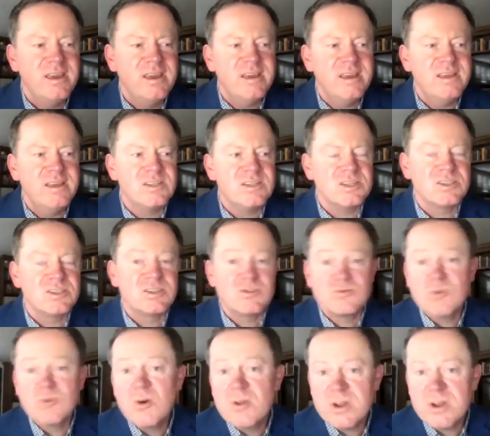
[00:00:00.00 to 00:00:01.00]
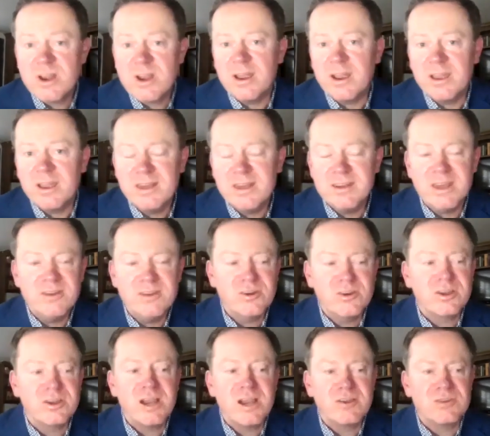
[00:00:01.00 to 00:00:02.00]
extraordinary. And your
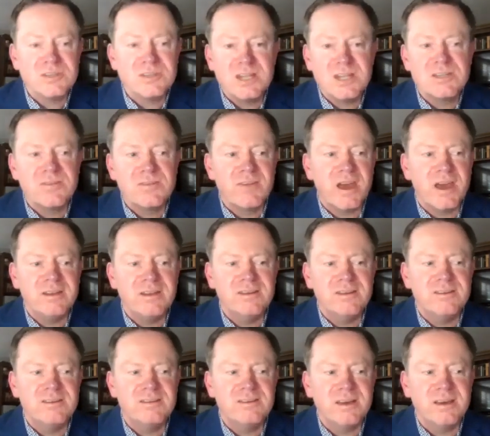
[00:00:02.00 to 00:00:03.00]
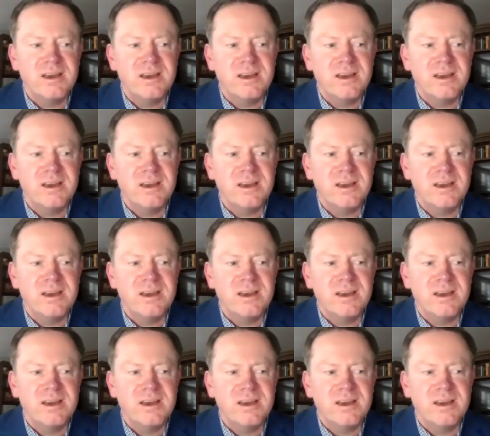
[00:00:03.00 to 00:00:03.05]
characterization of that is,